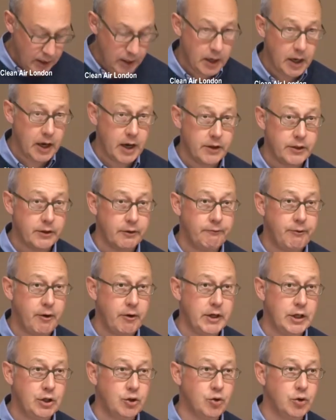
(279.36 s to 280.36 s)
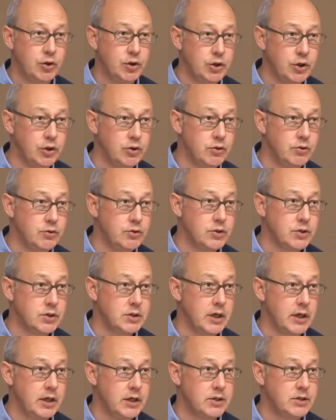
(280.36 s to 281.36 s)
Uh, the very good
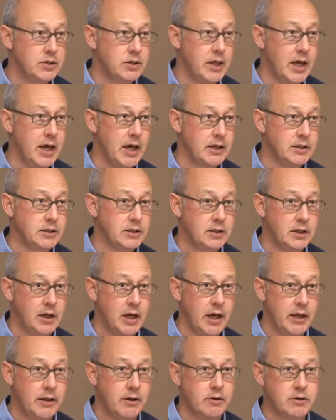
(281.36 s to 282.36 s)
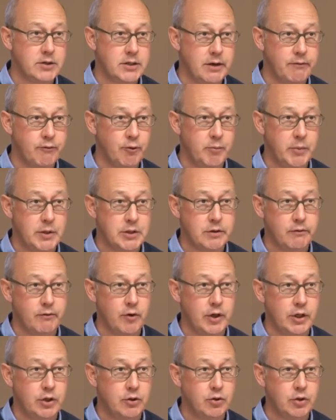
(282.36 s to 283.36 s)
news is that uh, there are several bits of
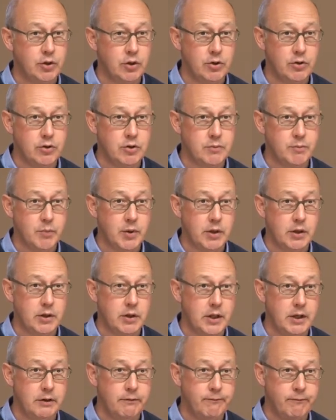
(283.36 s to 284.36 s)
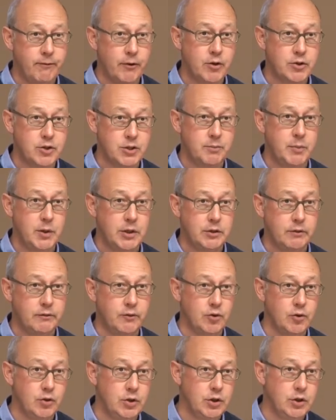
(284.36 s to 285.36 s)
very good news, but the first bit
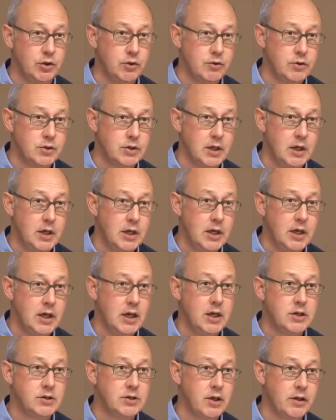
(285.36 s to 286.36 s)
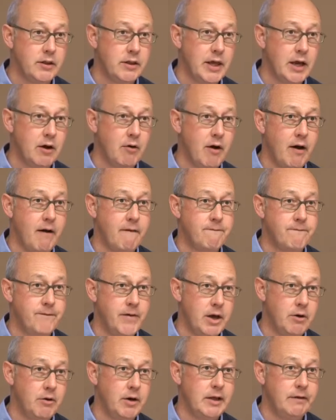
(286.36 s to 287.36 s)
of good news is that there are
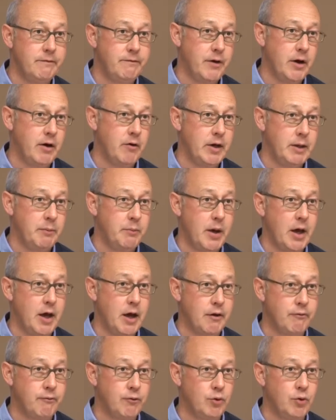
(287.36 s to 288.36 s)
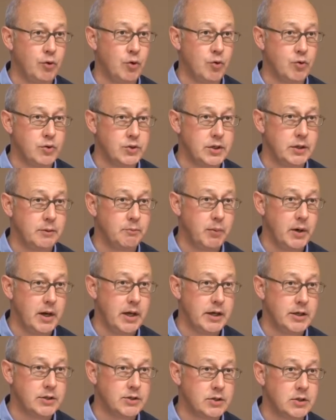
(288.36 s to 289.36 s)
very, very powerful laws in
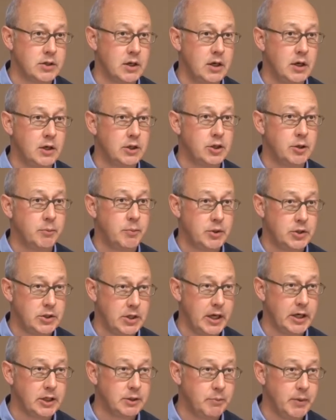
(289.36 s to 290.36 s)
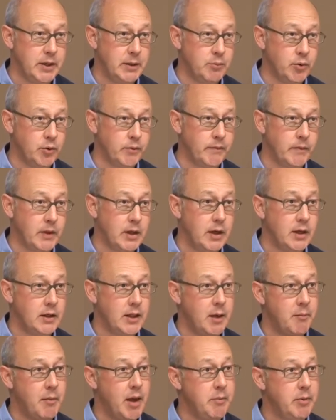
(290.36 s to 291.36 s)
place to protect people.
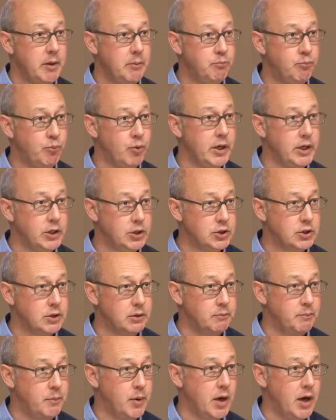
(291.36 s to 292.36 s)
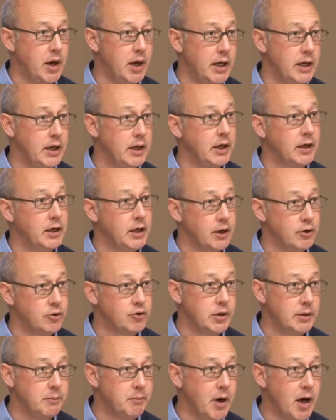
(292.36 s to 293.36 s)
They may be breached by a
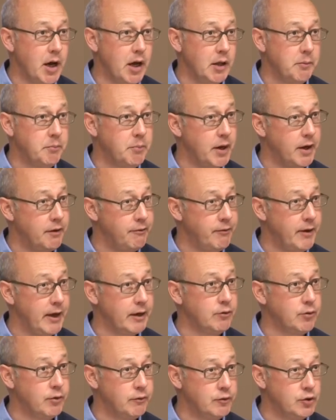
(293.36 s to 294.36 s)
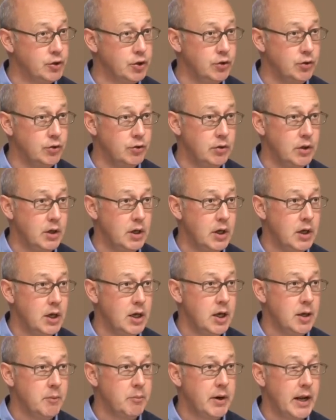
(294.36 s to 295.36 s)
country mile by a factor of two,
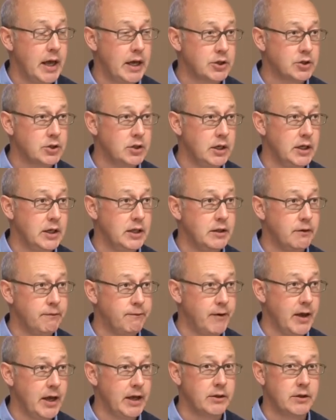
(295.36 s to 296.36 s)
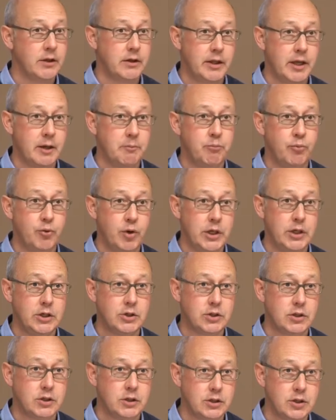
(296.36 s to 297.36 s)
but actually the fact that they're
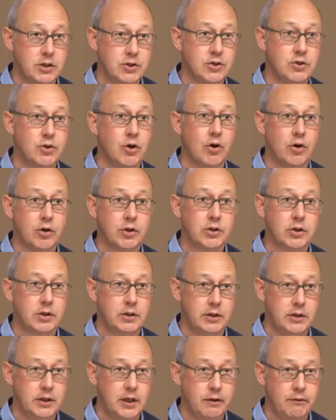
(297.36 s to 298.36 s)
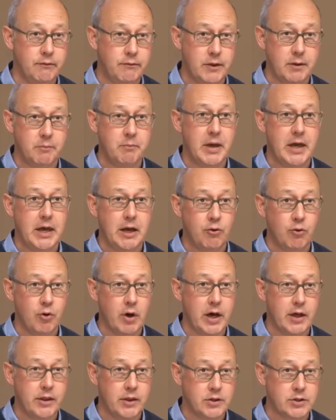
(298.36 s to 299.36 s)
breached does not give the mayor or
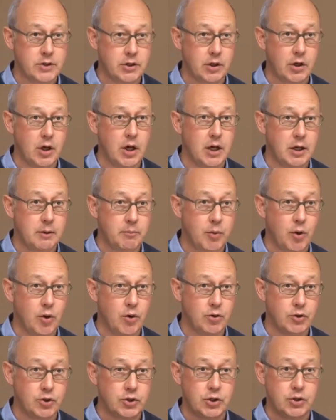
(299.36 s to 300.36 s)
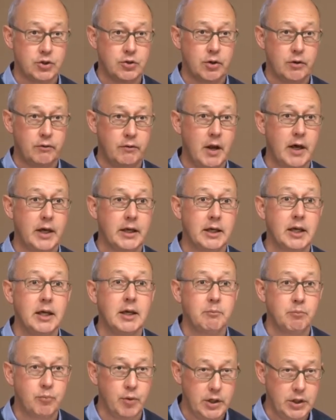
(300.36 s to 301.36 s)
others a carte blanche to sort of like
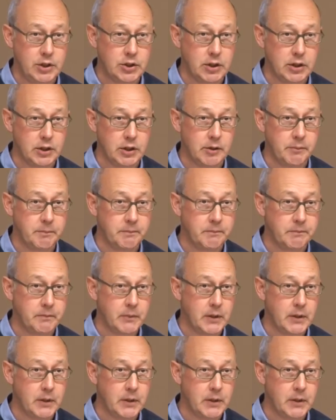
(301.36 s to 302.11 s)
keep breaching them.